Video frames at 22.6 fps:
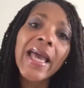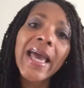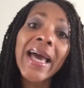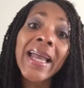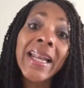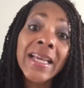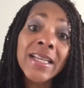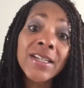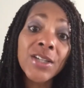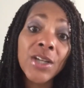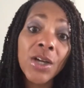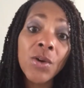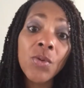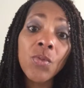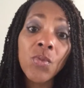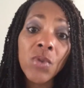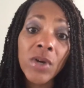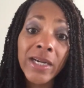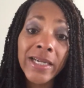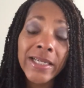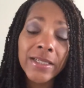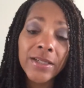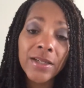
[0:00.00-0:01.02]
and I don't
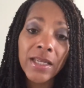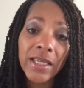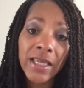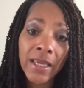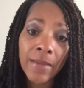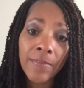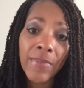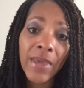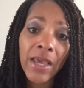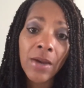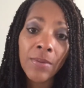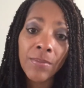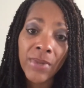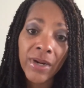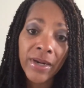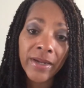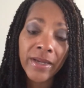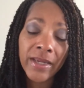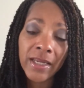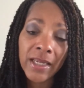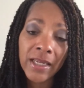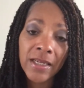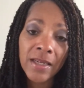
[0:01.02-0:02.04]
want inbound
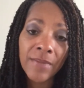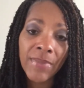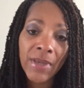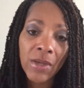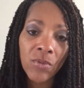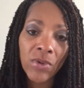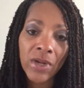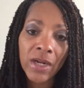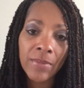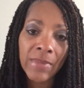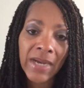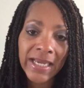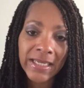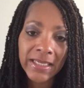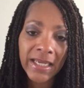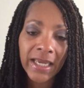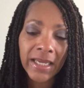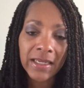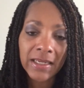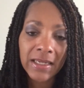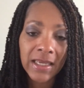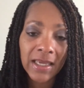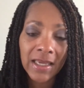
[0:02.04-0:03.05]
marketing to be one of my
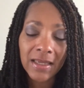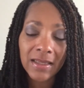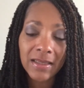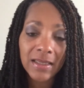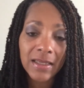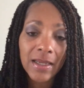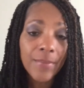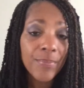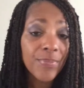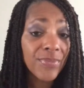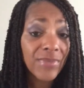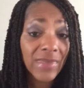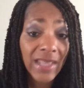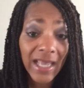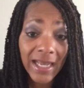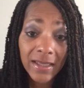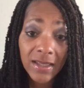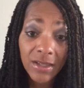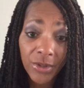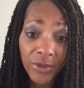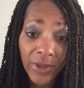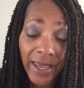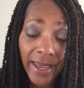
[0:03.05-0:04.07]
techniques,
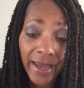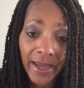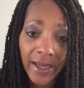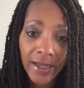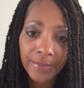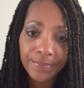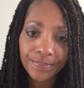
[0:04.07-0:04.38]
that's okay.